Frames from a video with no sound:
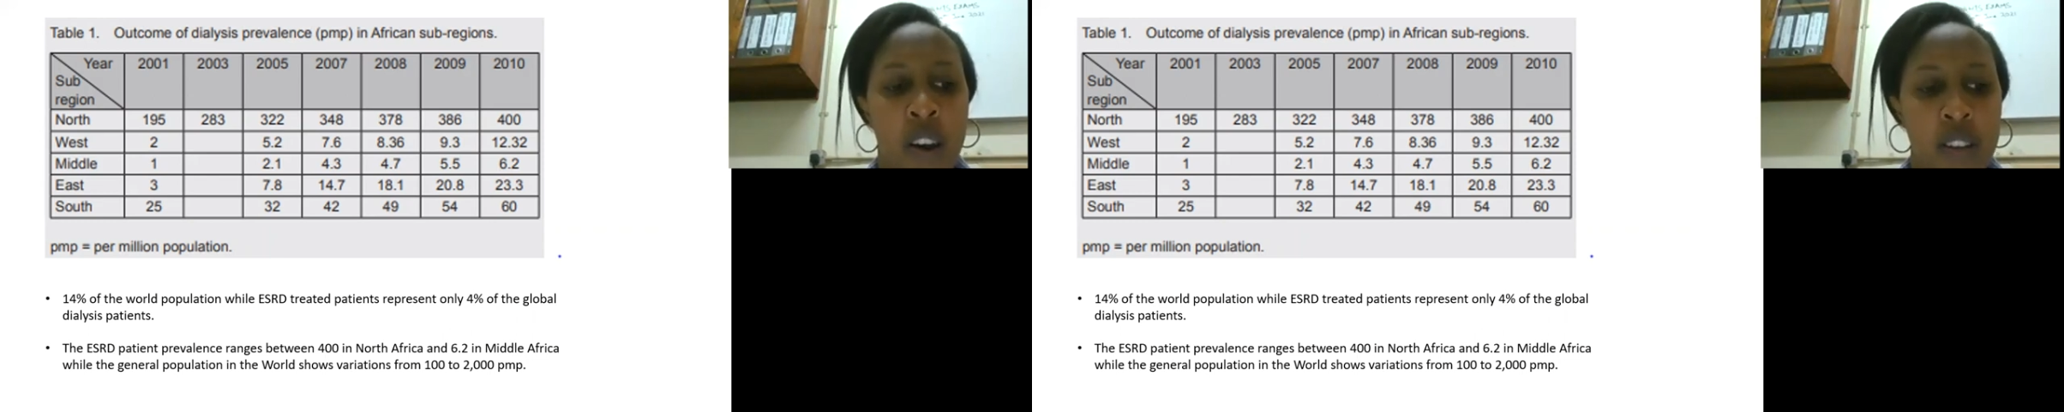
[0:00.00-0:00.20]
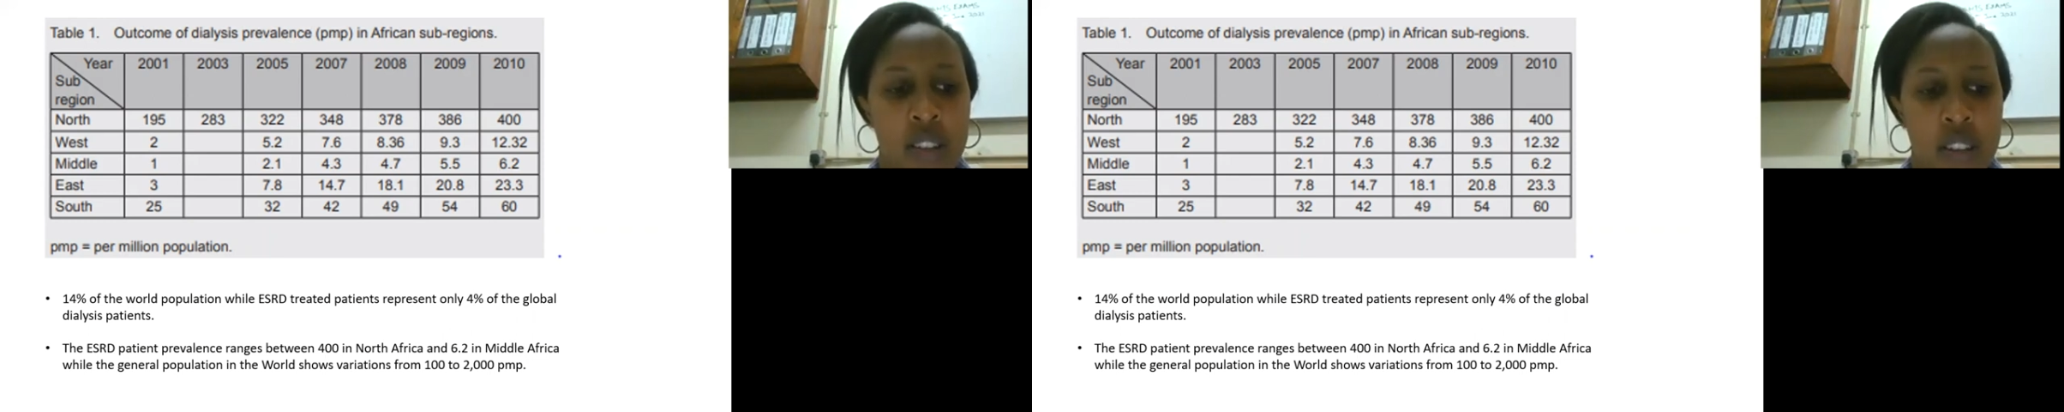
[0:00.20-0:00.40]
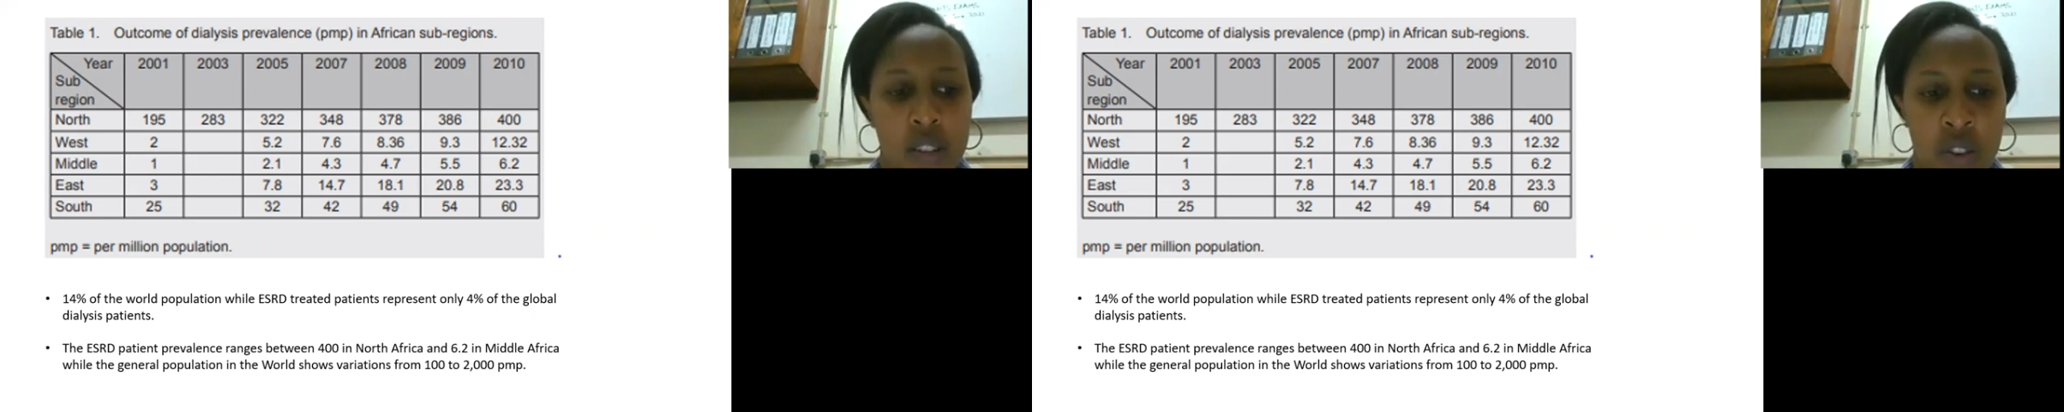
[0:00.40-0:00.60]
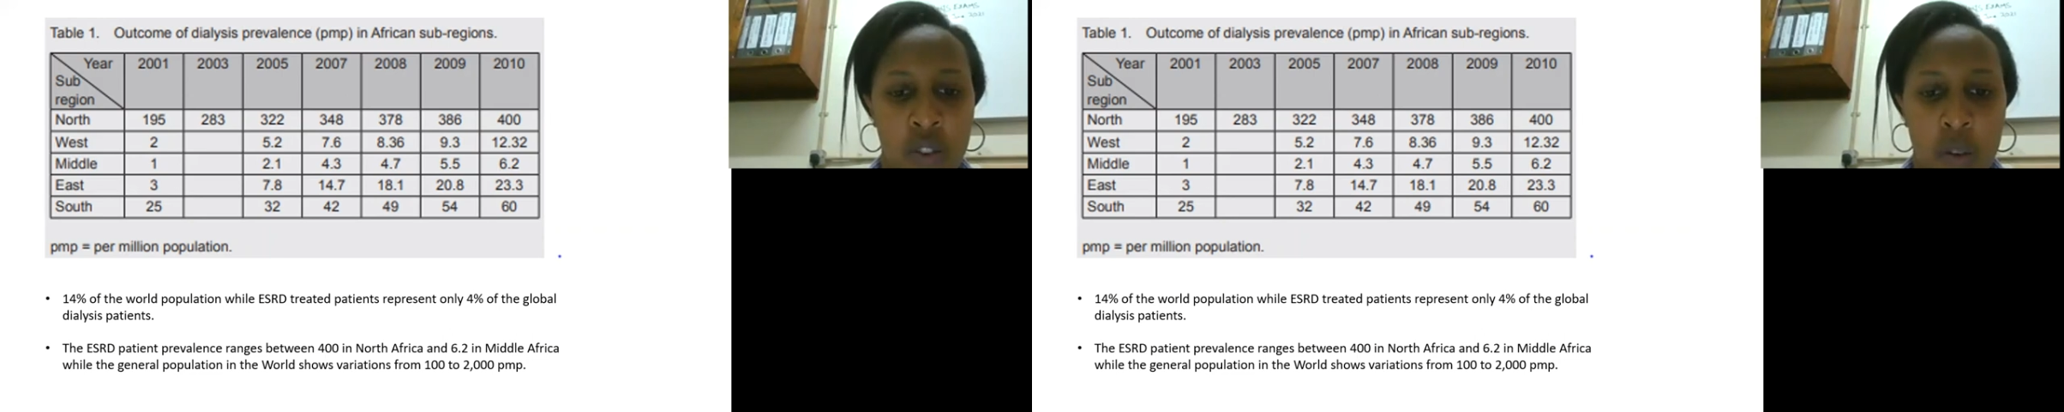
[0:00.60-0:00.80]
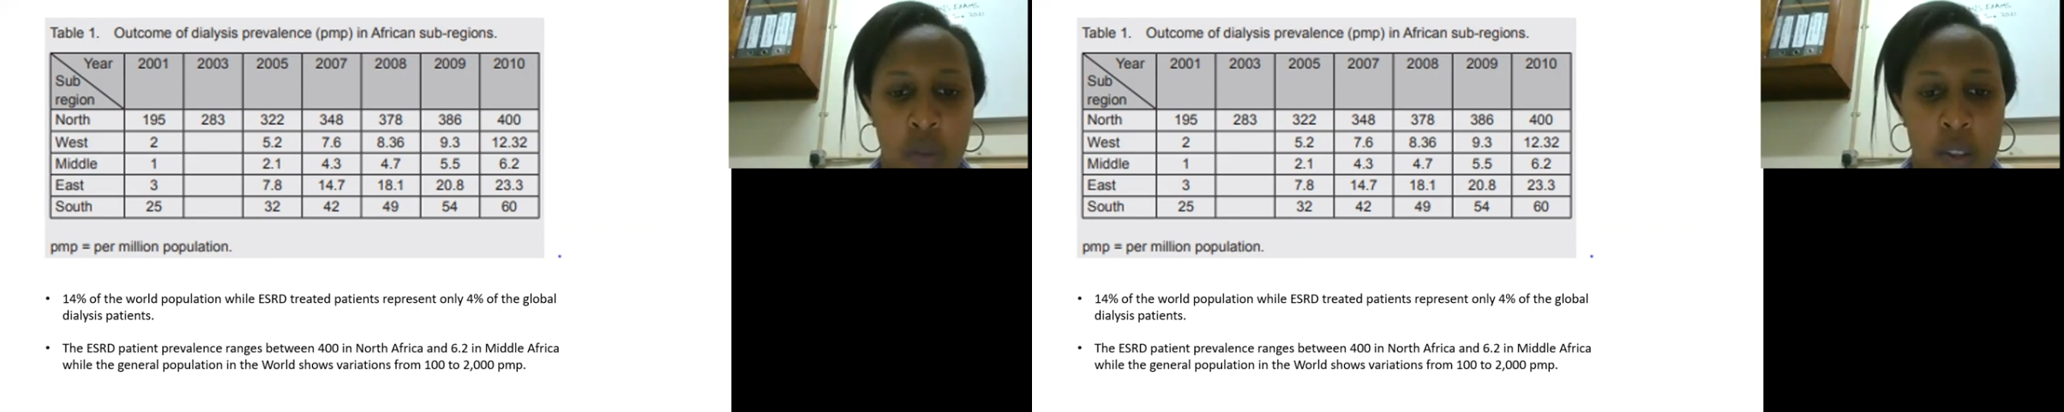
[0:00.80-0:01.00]
access to
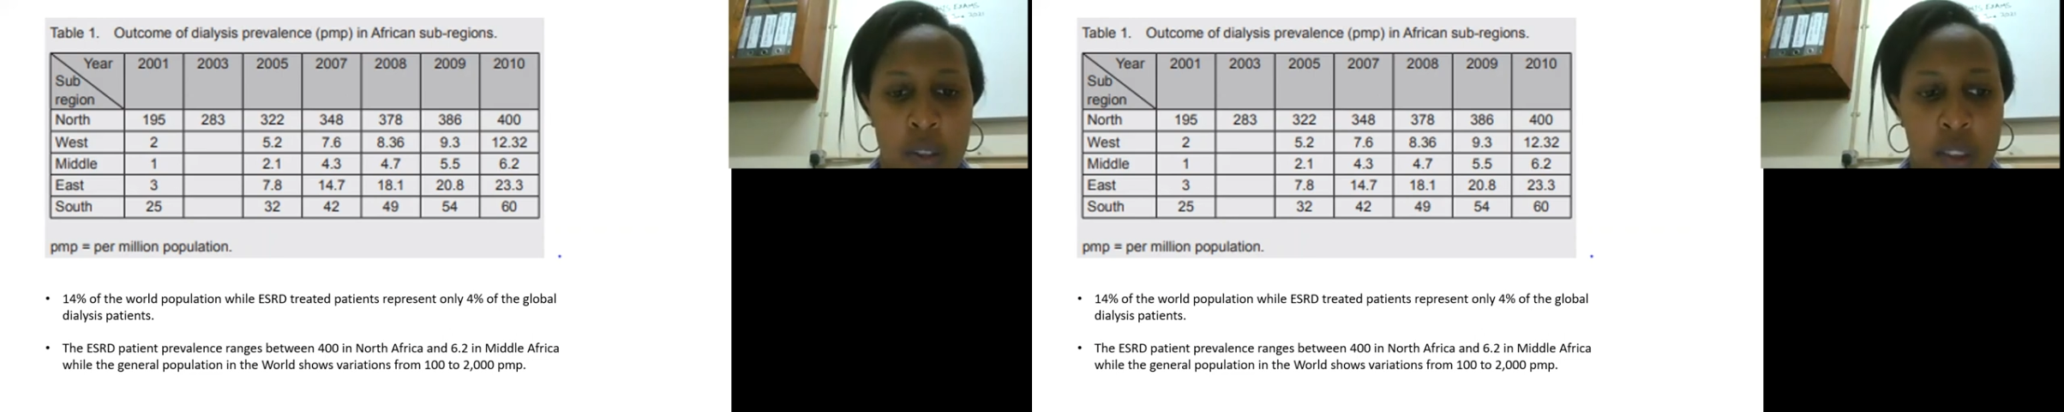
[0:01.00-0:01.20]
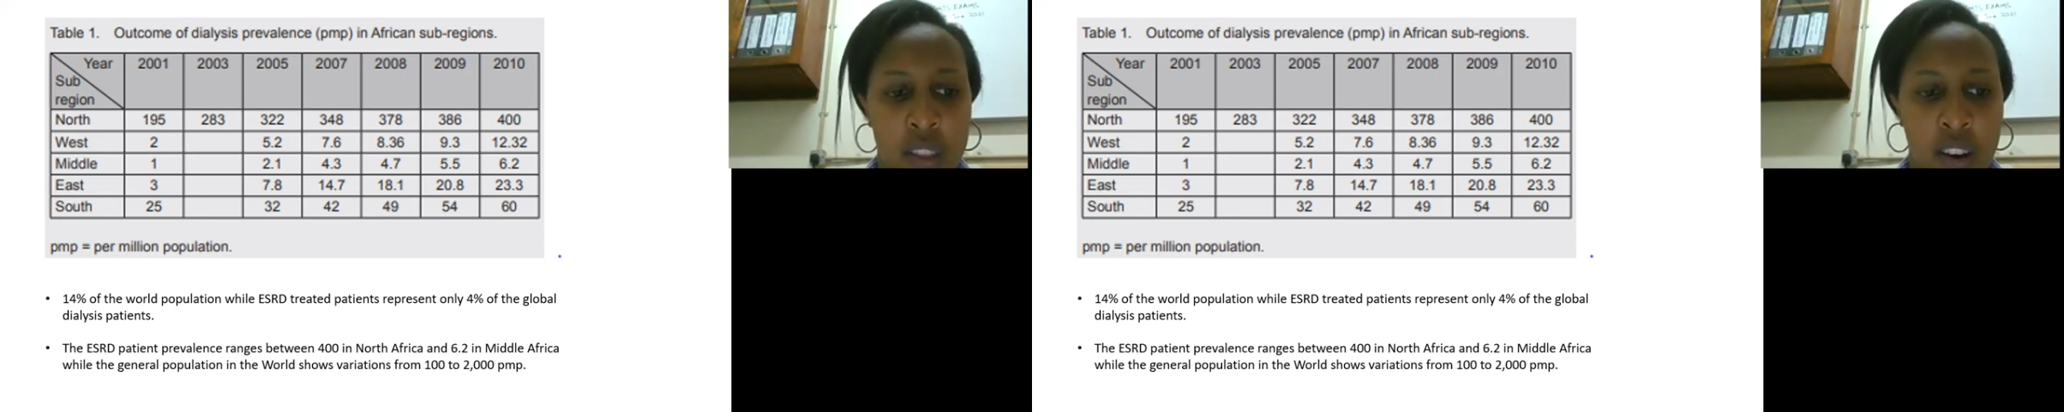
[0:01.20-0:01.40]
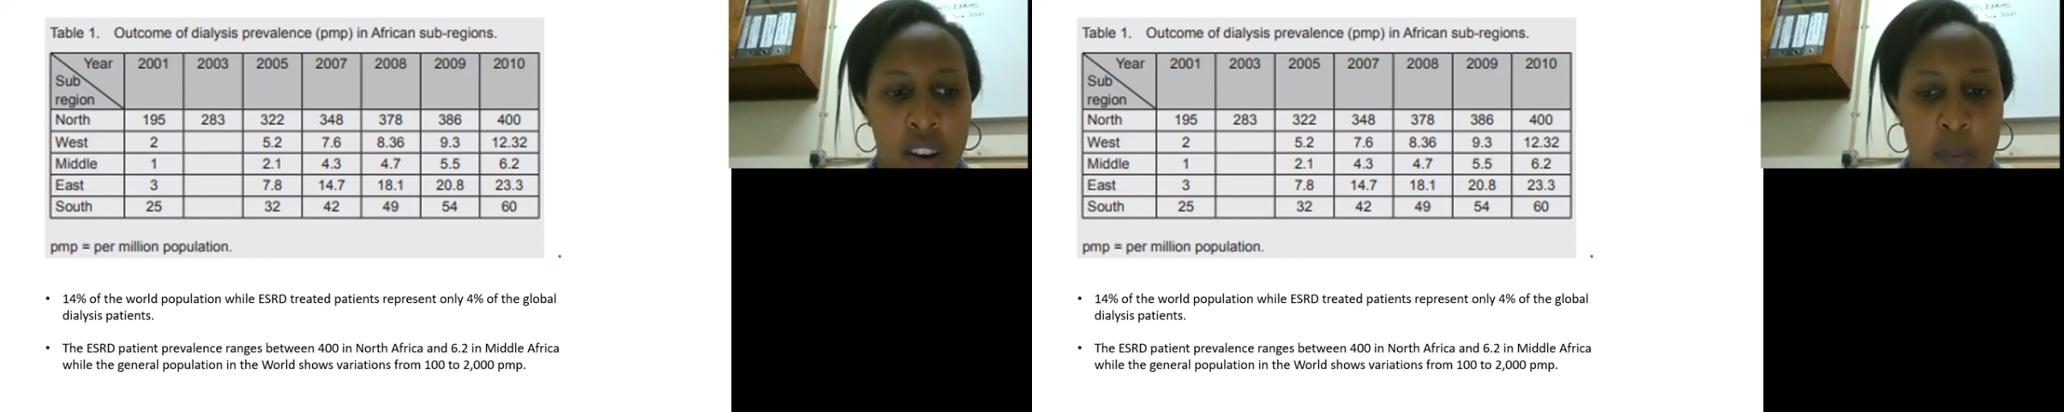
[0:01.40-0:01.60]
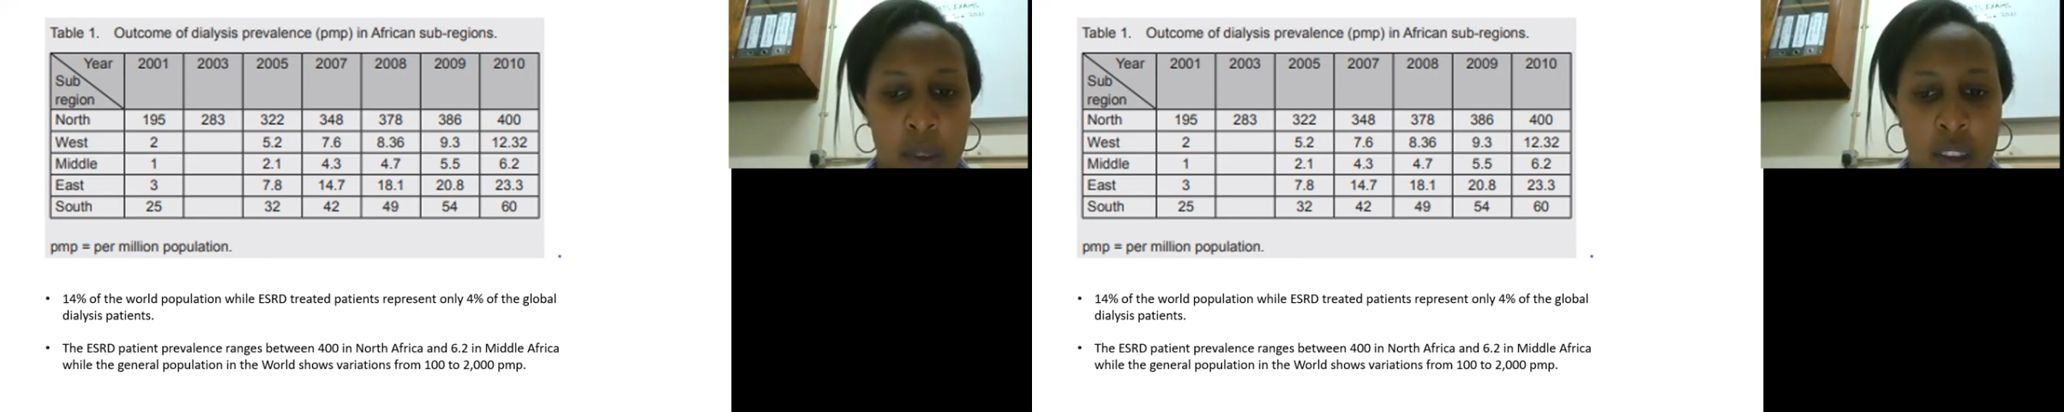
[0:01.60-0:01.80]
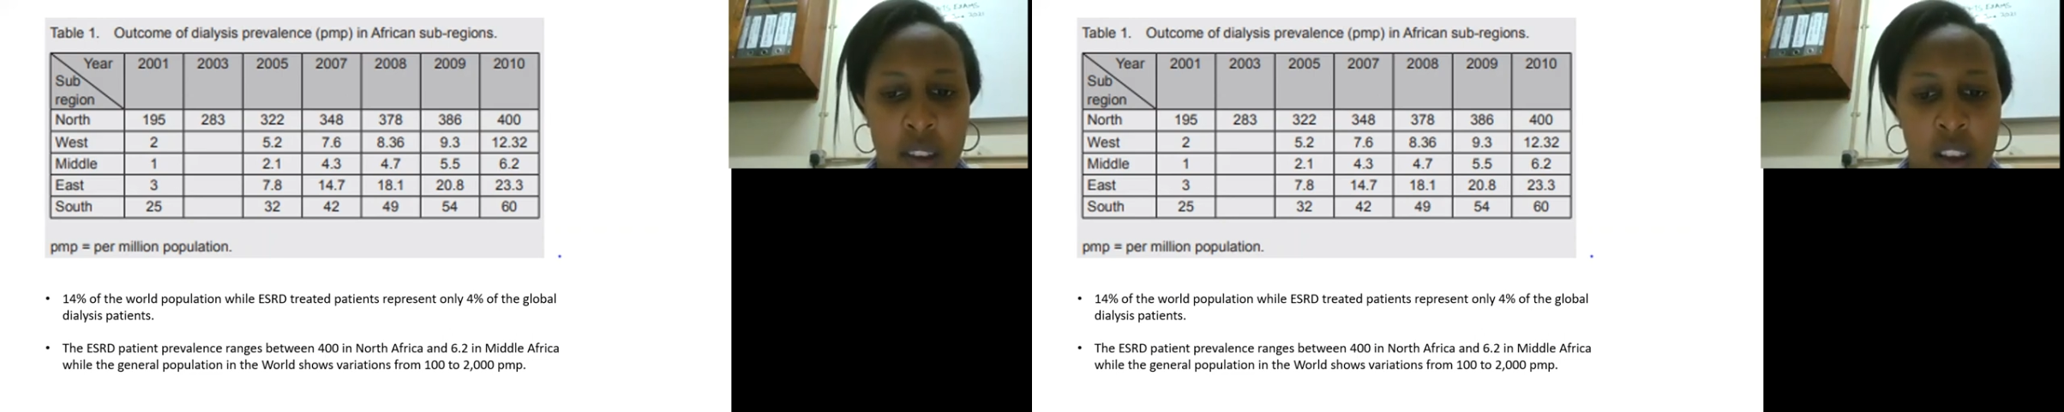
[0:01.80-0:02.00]
renal replacement
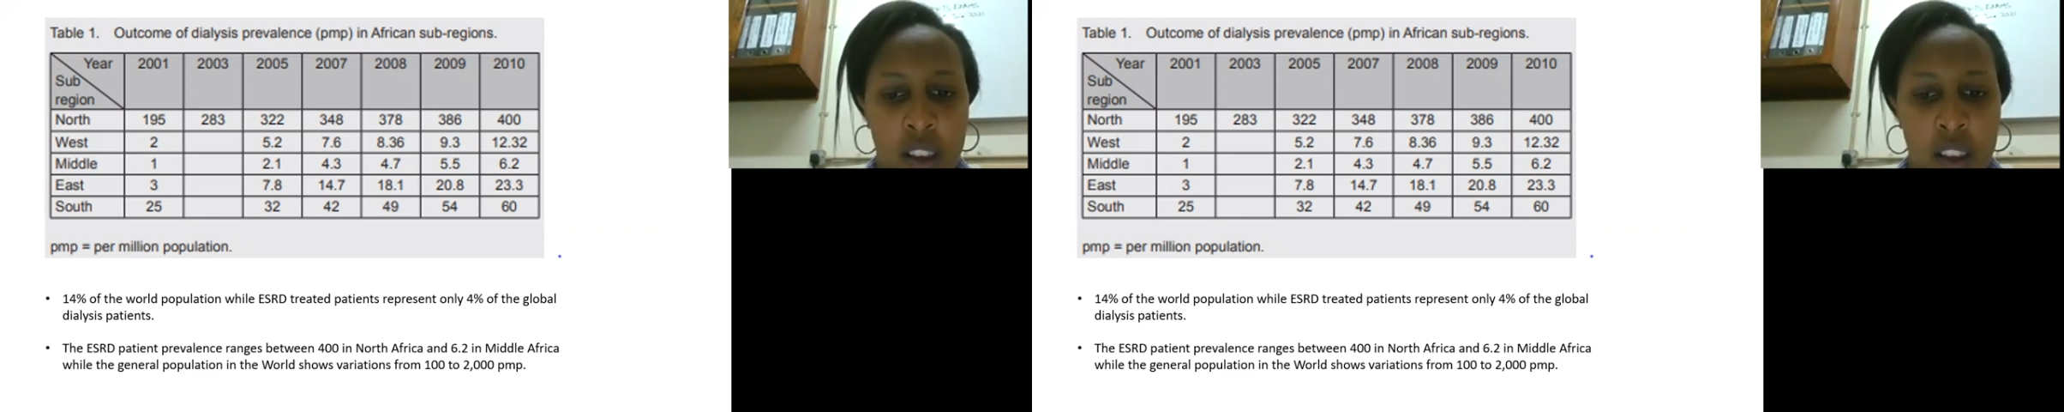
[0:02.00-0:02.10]
therapy,